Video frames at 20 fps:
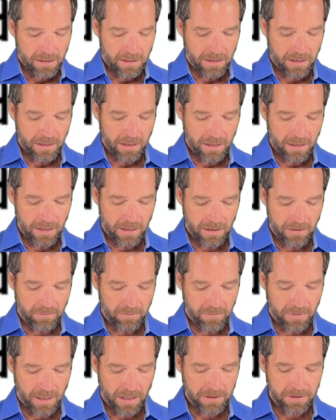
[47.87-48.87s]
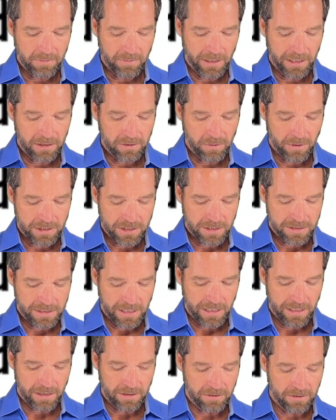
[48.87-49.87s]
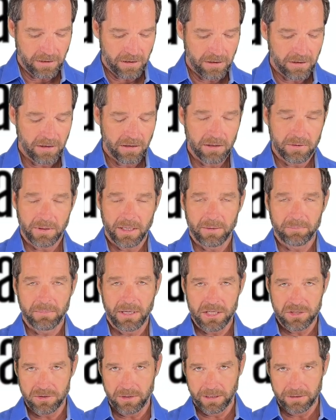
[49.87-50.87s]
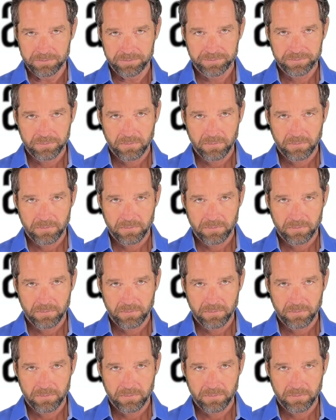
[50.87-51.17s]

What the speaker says: The other main questions I get are all around measuring.